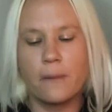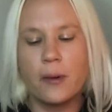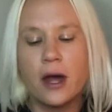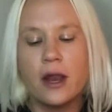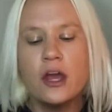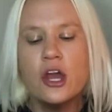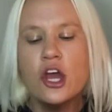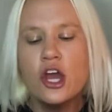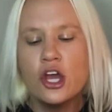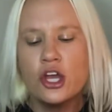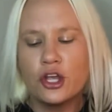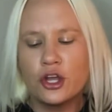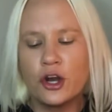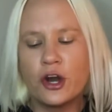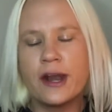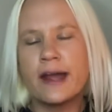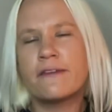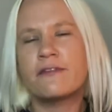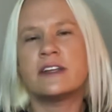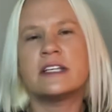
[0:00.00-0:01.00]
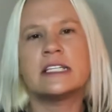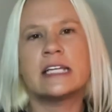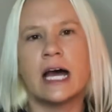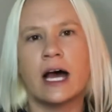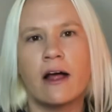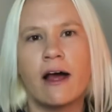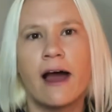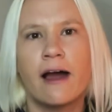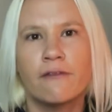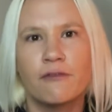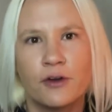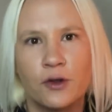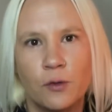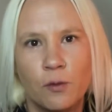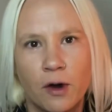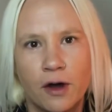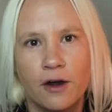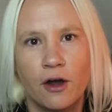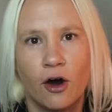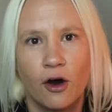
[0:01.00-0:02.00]
but you don't have to tell
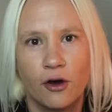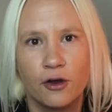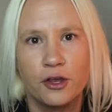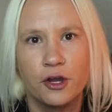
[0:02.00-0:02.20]
everyone all